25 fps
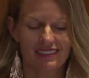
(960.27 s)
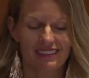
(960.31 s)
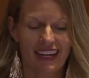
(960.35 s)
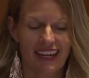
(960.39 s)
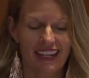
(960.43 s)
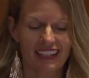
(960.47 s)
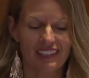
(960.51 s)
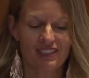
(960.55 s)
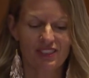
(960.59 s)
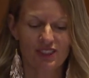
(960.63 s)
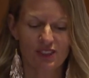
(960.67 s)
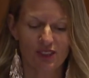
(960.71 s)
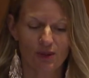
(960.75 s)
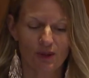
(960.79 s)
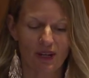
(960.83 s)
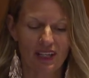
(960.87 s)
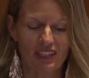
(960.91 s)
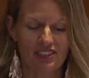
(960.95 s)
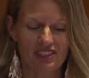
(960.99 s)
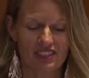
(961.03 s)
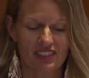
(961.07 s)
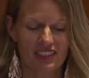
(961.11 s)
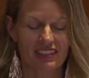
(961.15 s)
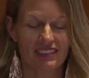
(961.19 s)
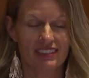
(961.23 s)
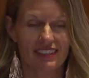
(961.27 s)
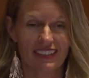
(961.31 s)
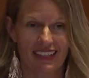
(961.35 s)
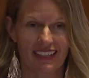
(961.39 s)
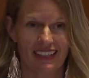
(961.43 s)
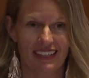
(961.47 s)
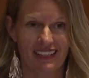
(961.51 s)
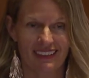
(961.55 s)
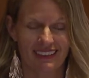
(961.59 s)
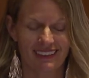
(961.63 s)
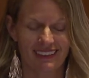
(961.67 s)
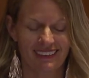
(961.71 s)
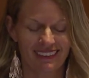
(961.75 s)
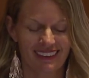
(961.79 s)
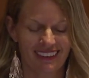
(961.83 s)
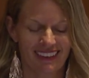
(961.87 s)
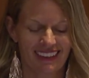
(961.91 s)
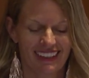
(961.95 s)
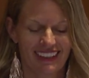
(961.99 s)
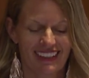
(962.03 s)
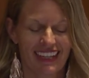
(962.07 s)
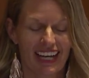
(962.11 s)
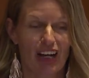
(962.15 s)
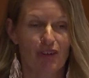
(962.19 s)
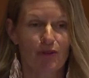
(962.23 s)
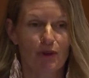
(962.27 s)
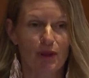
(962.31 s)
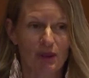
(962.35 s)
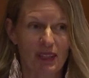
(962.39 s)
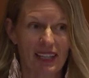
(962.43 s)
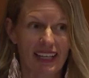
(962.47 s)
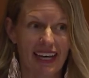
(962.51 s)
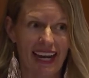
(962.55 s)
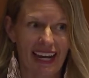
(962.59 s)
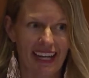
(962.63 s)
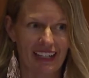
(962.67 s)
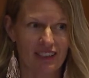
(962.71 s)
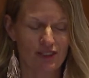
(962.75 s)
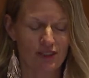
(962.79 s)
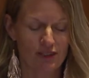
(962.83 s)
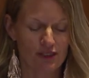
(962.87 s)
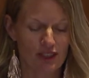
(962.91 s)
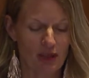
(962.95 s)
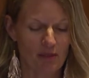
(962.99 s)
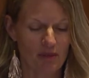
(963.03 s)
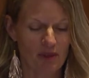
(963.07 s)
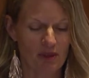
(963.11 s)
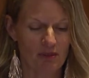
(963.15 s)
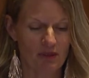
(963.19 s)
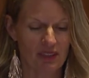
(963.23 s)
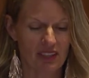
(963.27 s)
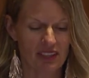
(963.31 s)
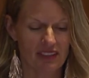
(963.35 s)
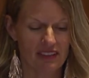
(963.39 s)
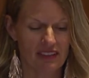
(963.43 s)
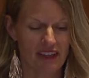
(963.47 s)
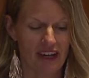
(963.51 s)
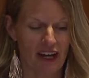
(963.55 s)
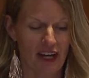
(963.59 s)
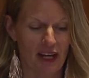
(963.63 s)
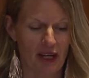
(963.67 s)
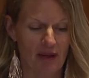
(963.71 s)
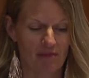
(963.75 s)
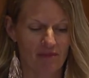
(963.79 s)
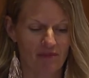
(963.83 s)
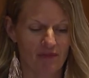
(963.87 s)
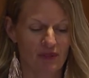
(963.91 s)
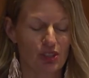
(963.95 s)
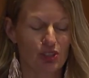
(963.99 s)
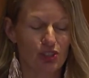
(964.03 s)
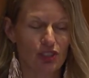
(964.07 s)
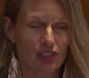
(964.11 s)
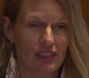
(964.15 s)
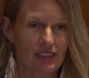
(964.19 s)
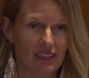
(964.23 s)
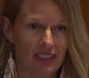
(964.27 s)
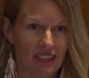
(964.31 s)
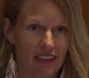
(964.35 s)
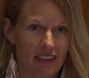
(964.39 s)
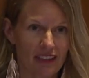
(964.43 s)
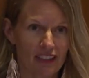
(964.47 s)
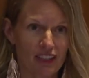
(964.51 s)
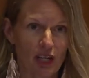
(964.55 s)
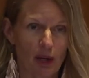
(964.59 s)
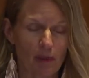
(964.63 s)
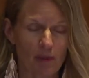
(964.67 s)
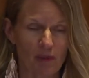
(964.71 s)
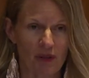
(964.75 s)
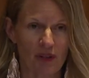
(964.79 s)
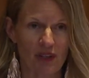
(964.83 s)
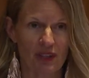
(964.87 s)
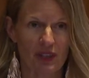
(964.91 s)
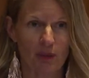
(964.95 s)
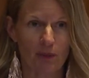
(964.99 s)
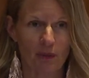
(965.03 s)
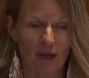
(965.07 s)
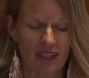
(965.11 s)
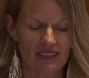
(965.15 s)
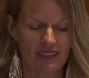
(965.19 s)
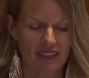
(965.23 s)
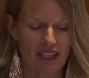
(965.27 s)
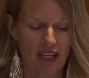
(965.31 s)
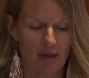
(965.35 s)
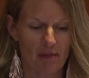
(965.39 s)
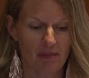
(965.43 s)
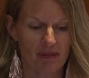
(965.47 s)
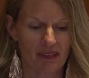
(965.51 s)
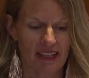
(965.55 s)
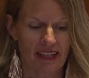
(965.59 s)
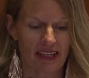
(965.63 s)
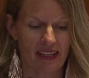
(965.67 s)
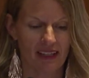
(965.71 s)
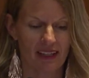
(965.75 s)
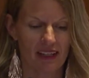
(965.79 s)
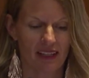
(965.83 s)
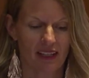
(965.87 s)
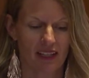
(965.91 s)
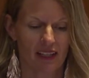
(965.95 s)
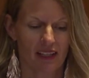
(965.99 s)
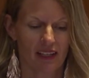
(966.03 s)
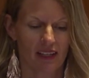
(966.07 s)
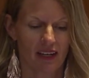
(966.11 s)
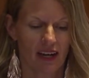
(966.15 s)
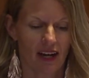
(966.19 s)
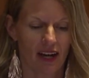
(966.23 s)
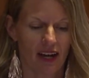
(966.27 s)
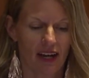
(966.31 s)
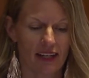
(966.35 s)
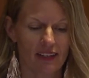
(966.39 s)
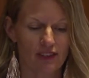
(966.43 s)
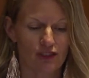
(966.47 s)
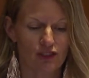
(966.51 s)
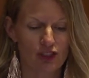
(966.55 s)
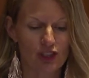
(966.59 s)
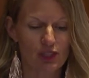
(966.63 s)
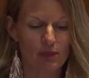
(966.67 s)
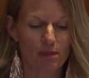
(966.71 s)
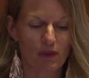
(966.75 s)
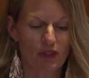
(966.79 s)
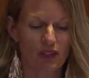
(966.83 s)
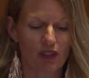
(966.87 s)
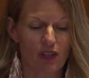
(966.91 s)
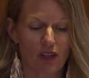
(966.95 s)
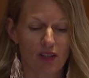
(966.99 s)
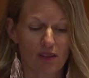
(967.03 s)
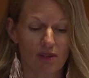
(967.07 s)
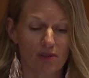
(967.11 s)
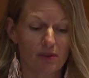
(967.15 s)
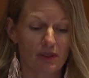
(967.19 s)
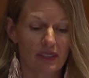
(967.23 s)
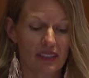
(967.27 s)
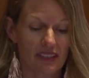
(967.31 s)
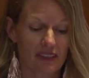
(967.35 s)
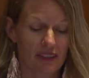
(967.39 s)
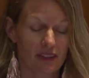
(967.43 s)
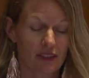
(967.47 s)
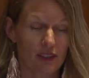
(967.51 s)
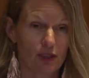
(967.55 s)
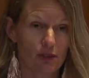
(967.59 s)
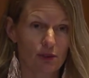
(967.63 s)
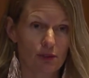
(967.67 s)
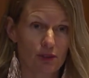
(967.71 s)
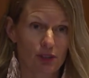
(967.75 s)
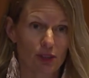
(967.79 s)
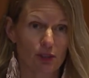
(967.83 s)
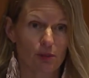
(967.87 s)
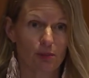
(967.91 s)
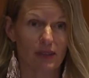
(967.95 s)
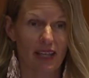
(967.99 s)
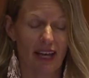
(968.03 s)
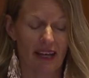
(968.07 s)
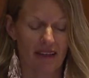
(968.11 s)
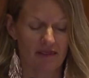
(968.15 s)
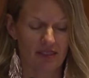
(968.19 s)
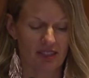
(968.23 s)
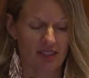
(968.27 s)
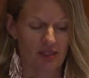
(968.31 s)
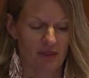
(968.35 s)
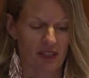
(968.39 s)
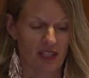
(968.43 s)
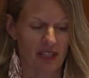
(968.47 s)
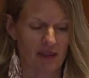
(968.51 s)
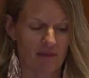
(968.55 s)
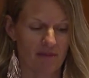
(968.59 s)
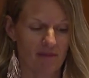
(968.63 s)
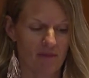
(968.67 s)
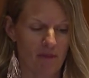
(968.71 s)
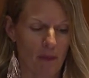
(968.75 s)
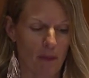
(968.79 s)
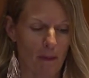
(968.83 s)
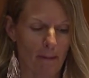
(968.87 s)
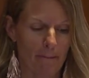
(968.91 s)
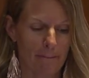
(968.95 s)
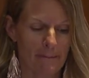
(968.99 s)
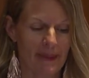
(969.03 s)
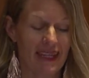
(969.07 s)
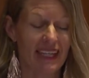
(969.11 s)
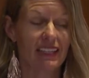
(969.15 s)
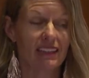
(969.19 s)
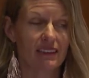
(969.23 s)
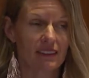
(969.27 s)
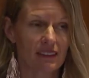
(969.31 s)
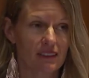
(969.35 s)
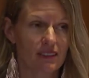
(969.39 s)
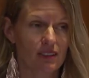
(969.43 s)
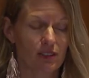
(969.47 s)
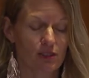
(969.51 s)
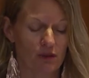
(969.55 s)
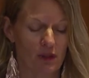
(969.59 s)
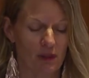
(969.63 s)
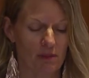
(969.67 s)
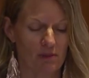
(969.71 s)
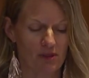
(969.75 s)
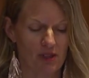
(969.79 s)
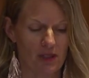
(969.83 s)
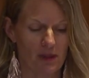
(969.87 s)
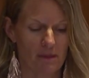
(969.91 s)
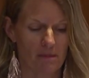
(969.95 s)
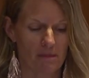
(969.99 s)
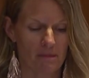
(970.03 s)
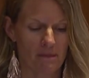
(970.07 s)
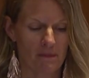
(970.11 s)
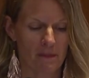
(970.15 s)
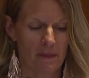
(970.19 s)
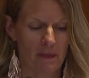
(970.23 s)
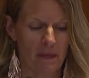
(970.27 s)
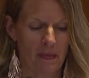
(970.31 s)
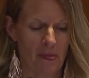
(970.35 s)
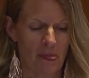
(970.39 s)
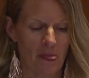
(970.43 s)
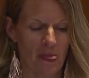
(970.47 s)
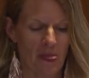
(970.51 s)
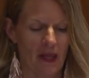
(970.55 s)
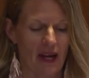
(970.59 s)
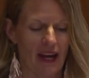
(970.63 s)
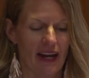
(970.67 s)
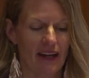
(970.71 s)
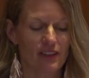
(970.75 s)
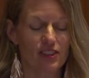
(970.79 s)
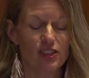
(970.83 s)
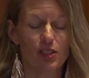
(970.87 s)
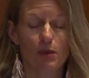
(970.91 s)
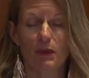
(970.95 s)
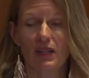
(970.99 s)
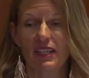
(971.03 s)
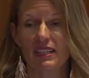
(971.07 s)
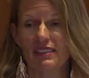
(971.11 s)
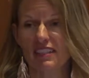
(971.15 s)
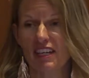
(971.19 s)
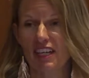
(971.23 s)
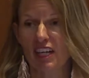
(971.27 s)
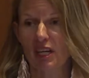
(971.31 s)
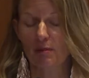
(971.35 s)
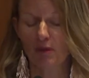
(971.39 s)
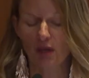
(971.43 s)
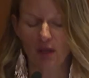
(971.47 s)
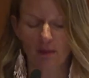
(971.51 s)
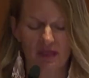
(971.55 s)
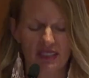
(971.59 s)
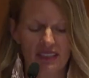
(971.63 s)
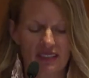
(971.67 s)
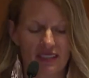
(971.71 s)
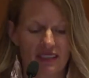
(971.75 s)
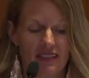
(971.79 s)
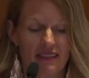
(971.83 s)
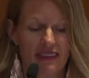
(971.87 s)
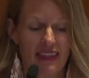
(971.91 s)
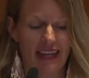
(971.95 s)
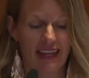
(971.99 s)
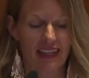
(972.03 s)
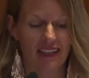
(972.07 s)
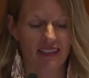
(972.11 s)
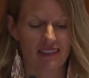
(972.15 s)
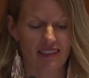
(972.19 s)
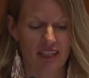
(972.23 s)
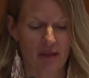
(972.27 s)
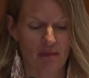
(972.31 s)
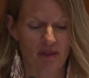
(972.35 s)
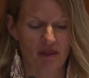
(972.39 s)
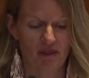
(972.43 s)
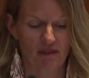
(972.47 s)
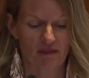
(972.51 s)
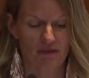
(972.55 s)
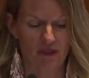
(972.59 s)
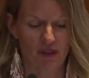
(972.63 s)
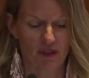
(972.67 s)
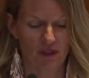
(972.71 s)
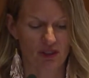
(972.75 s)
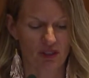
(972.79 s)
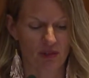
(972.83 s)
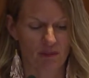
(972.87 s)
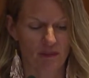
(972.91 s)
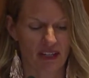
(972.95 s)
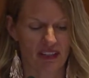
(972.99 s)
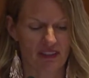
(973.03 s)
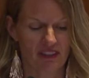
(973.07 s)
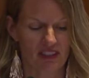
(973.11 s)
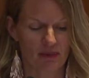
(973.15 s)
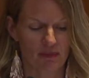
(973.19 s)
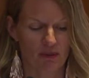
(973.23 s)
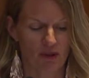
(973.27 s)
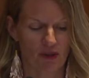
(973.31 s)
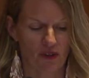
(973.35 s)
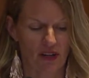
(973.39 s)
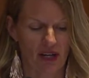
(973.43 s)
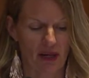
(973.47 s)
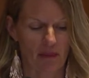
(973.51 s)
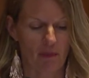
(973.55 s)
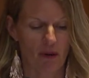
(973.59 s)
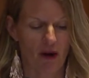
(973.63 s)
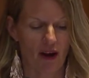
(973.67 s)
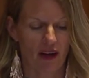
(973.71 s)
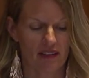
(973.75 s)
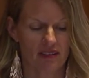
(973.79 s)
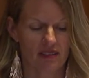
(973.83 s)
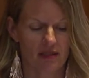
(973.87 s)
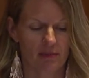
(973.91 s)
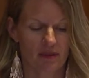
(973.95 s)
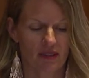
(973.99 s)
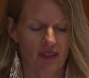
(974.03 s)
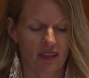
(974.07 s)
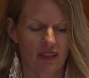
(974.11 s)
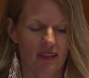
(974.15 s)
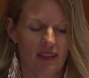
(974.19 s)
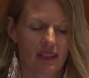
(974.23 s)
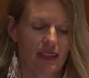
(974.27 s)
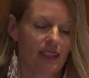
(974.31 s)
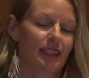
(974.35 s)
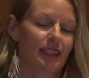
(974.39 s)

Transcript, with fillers: text your questions in and we can answer them in real time. You should see the number and the WhatsApp link uh, just below the YouTube live stream in the description. I also want to take a moment to thank some of the folks who make this program possible.